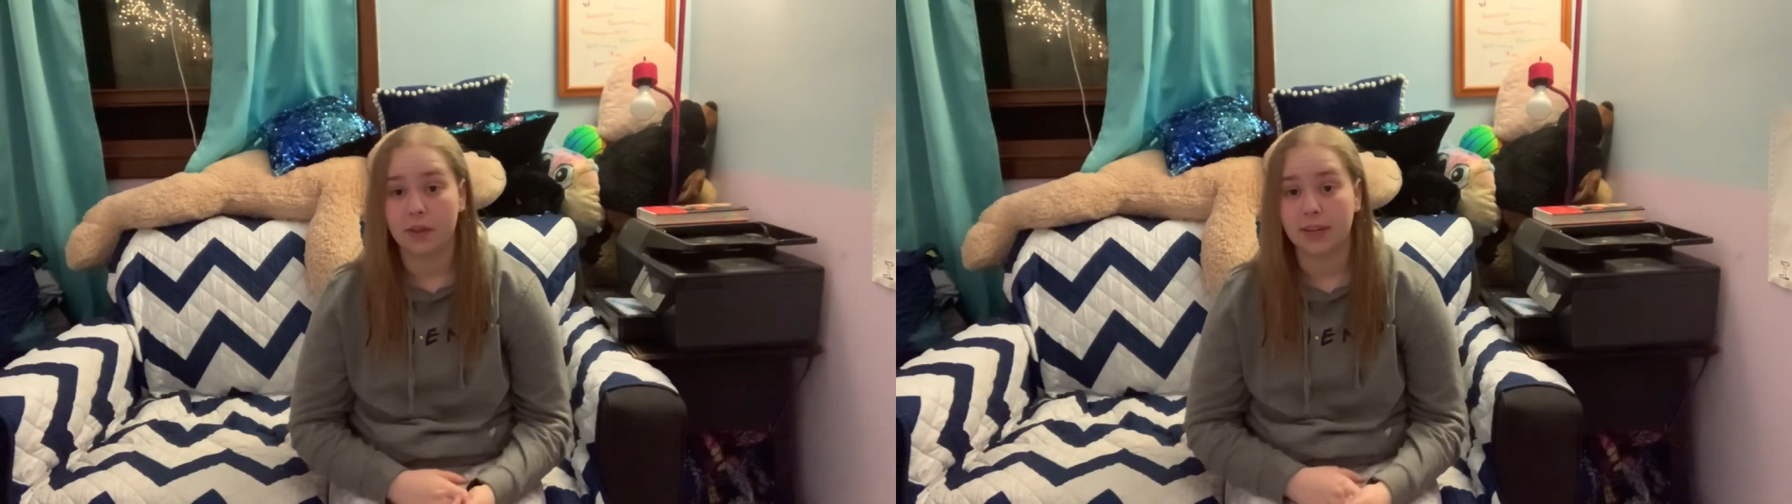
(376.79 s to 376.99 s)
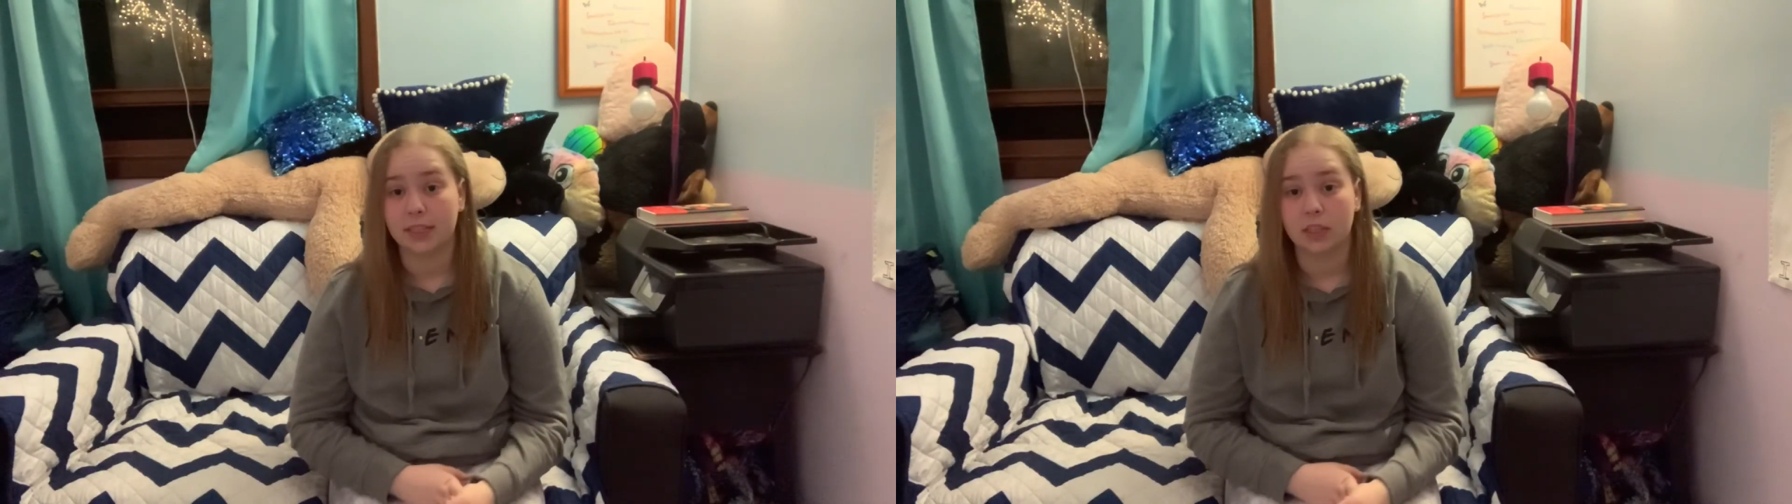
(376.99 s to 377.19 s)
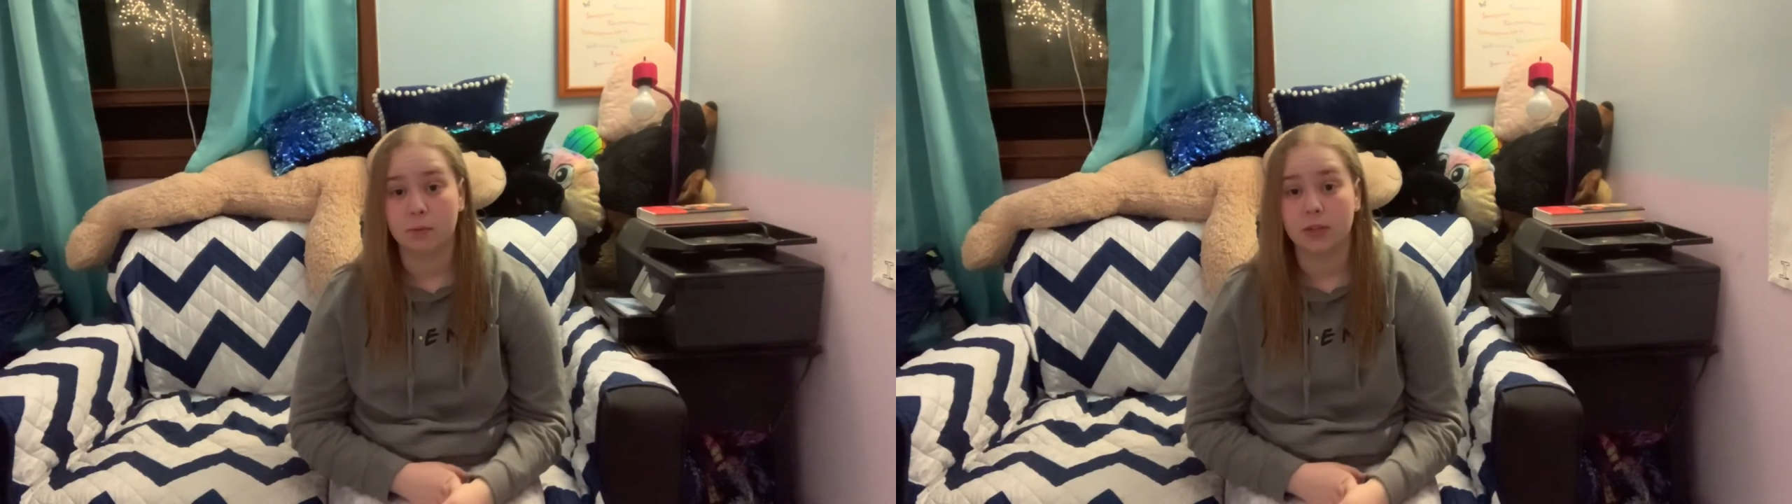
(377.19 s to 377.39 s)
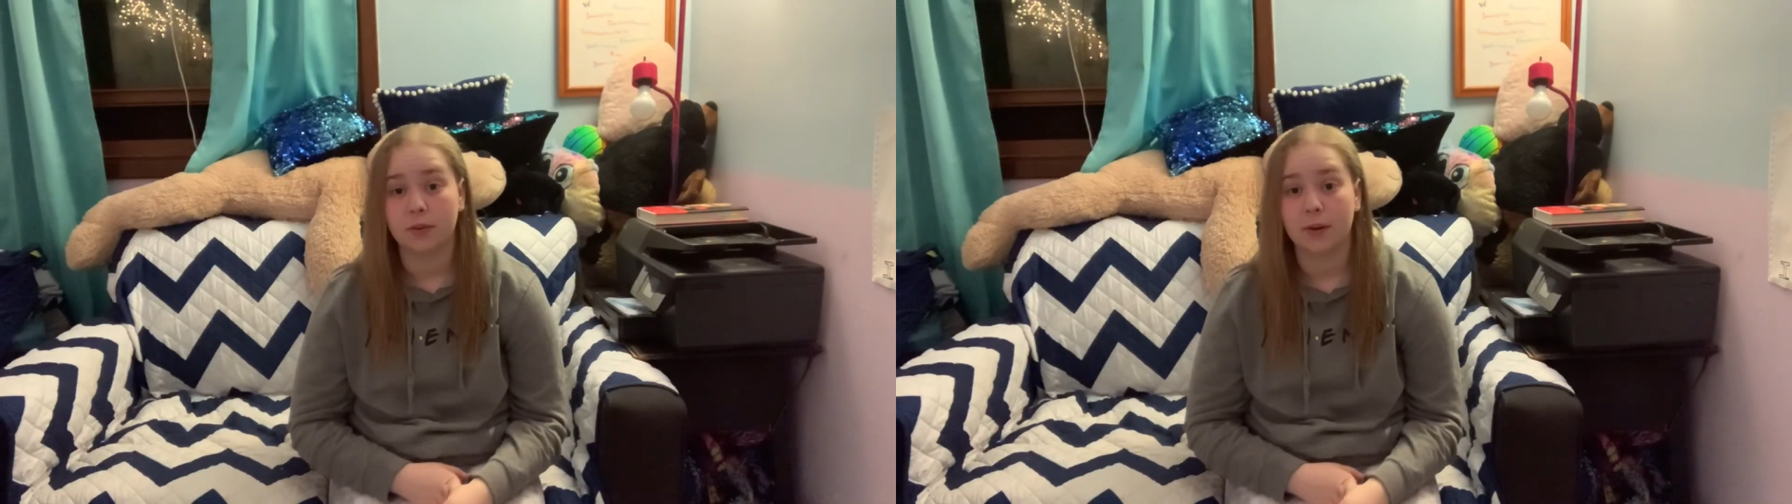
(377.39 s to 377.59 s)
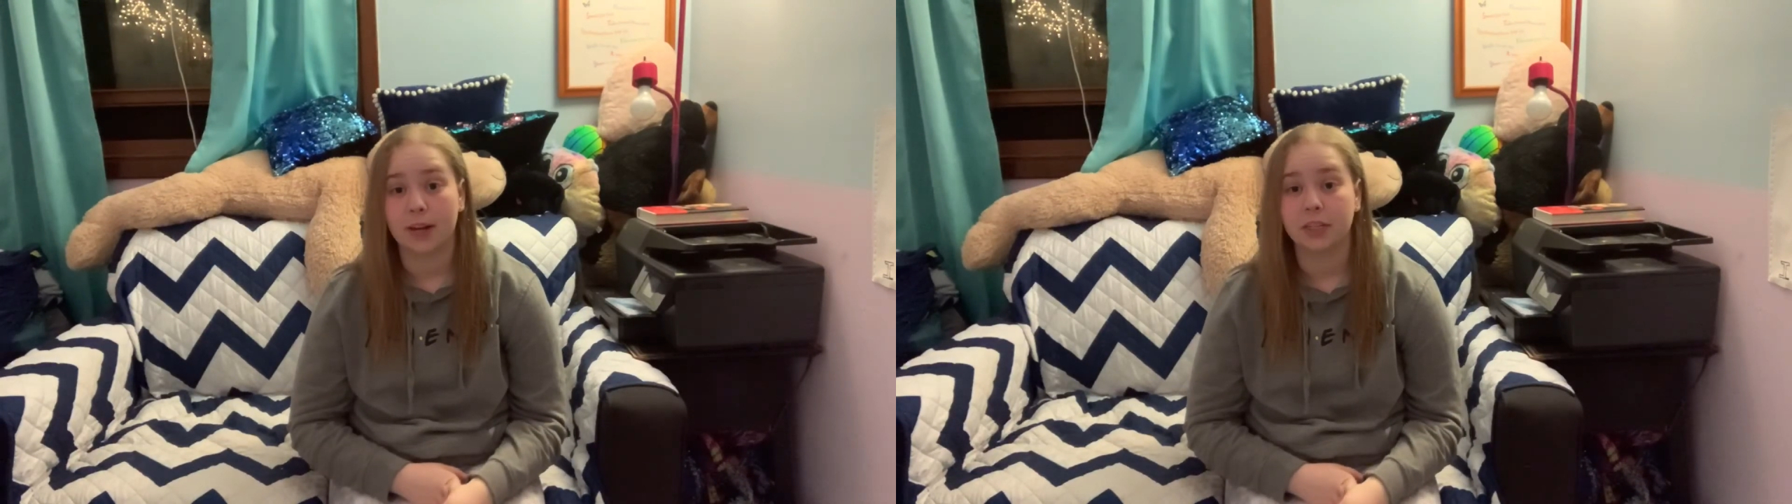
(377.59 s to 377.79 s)
you guys so much
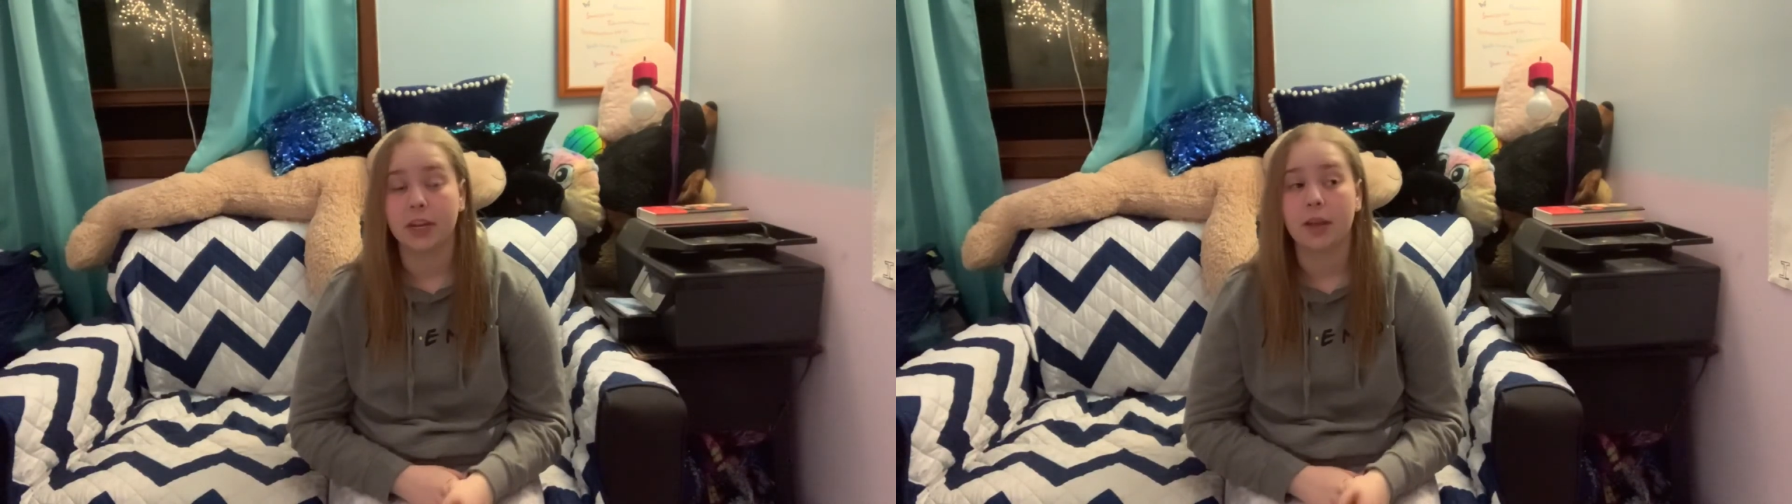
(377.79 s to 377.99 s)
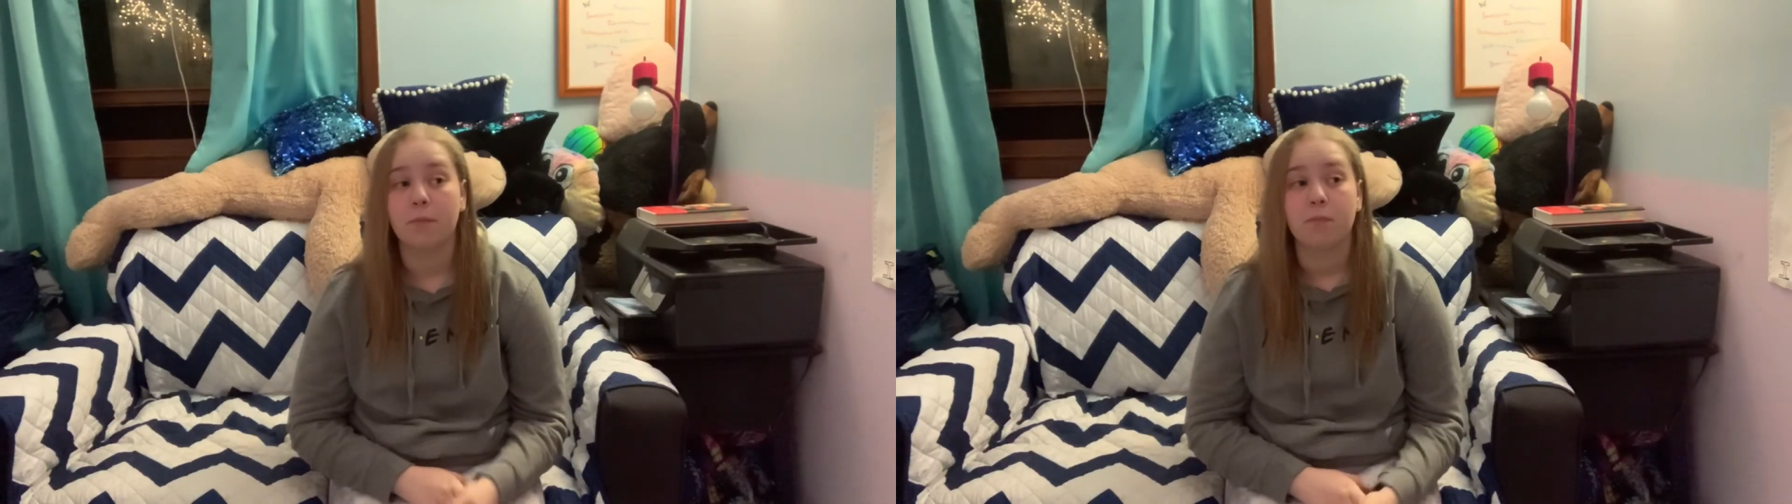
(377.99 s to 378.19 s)
for watching.